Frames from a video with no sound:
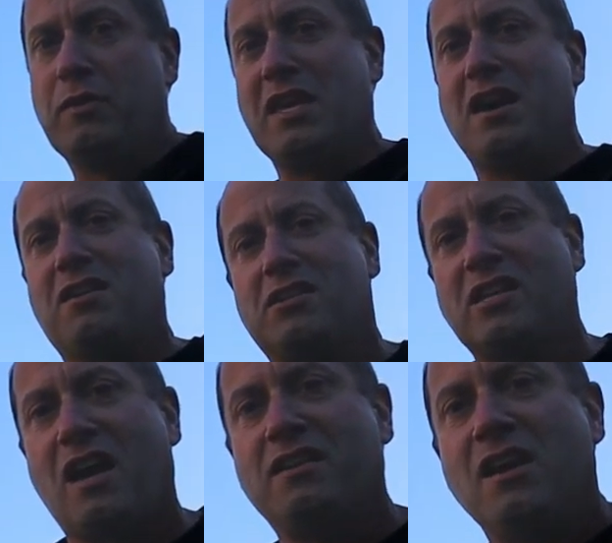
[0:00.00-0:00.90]
on with the younger
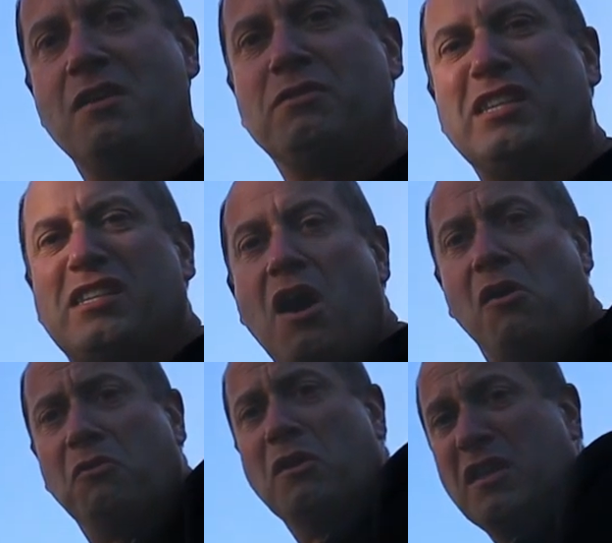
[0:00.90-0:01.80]
son was this
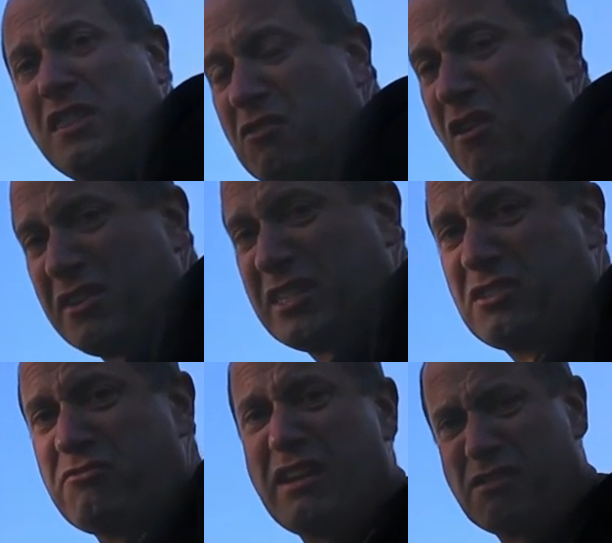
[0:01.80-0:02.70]
whole, the grass
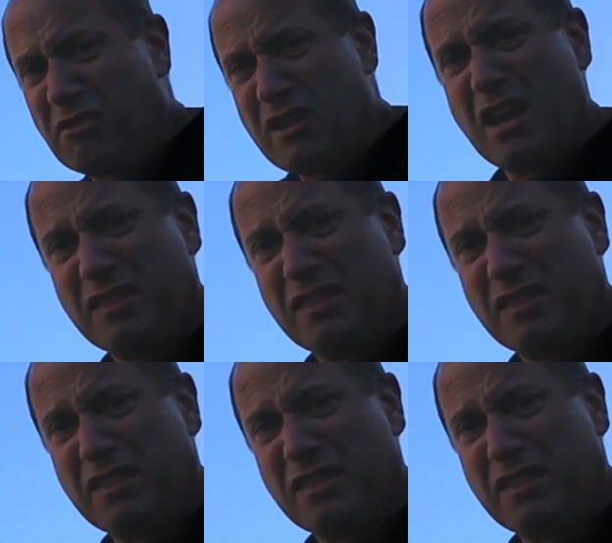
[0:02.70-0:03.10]
is greener on